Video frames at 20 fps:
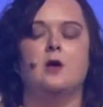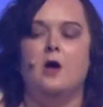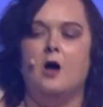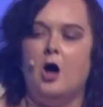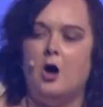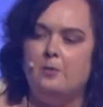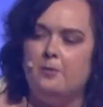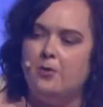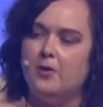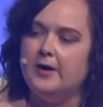
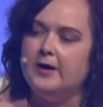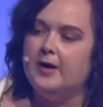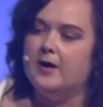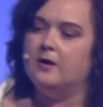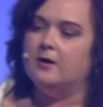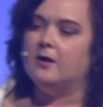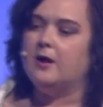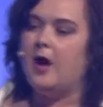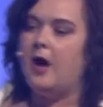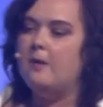I'll point
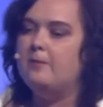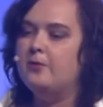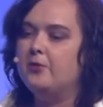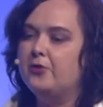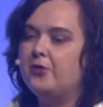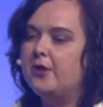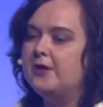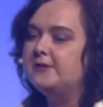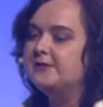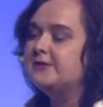out a couple
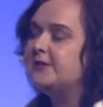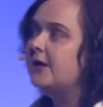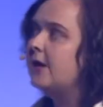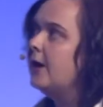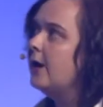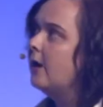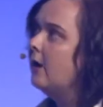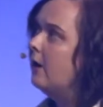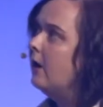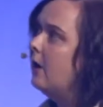things
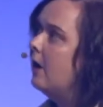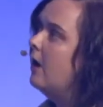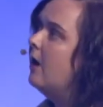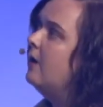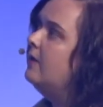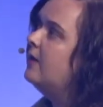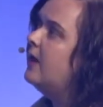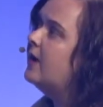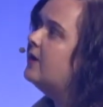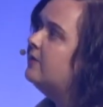here.
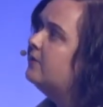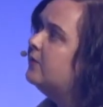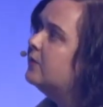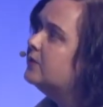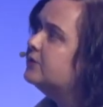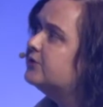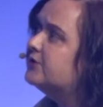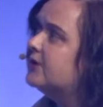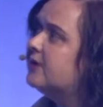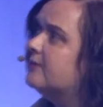Online
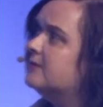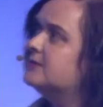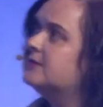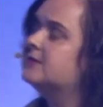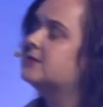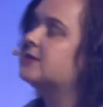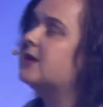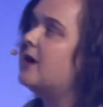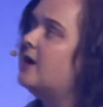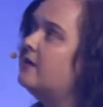food service
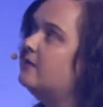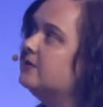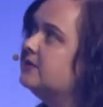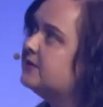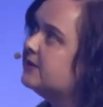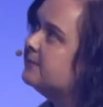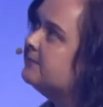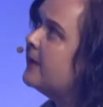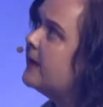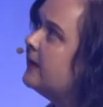is
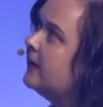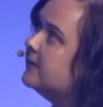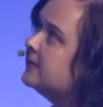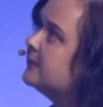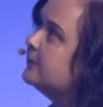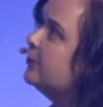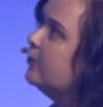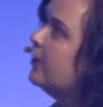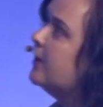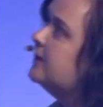obviously making
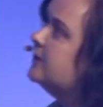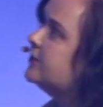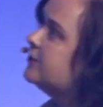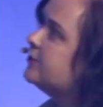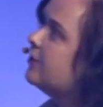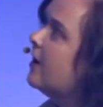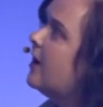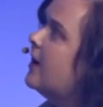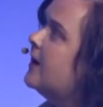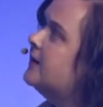some great
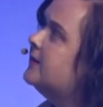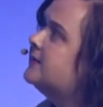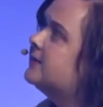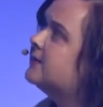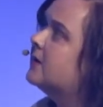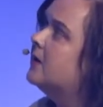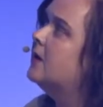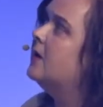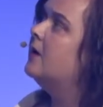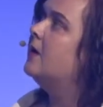strides.
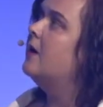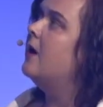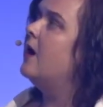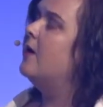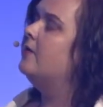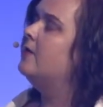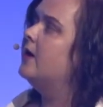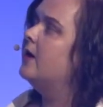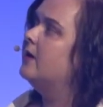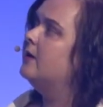
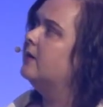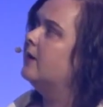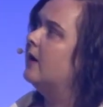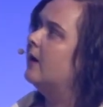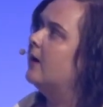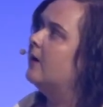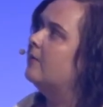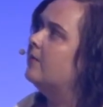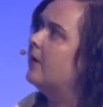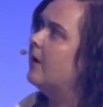And then
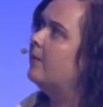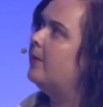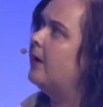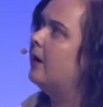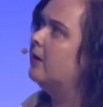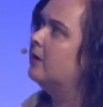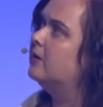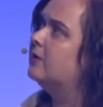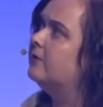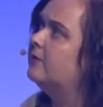um,
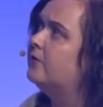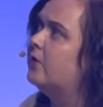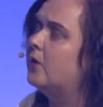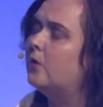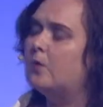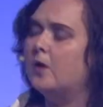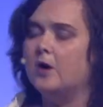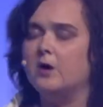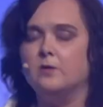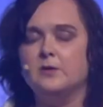apparel and
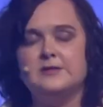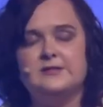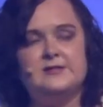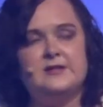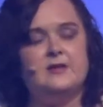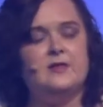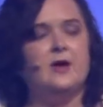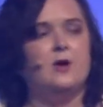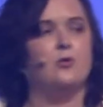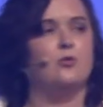footwear, we
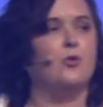see that